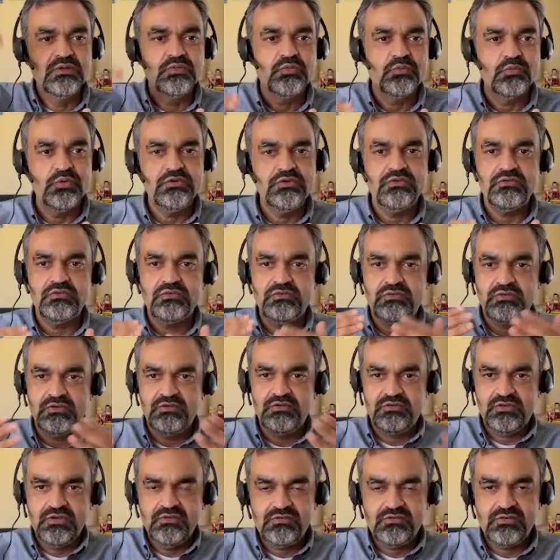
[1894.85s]
which is
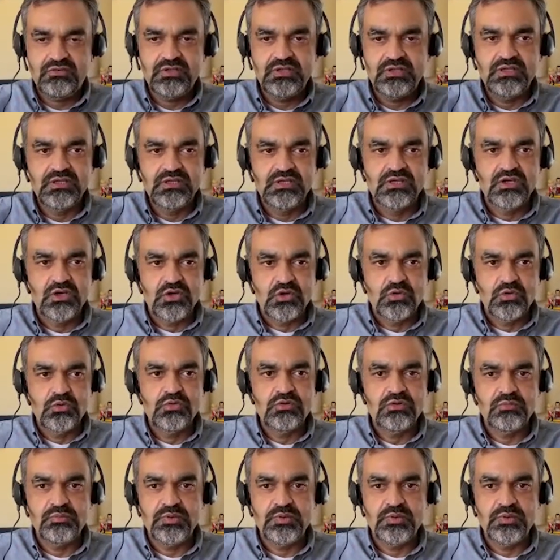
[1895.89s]
essentially owned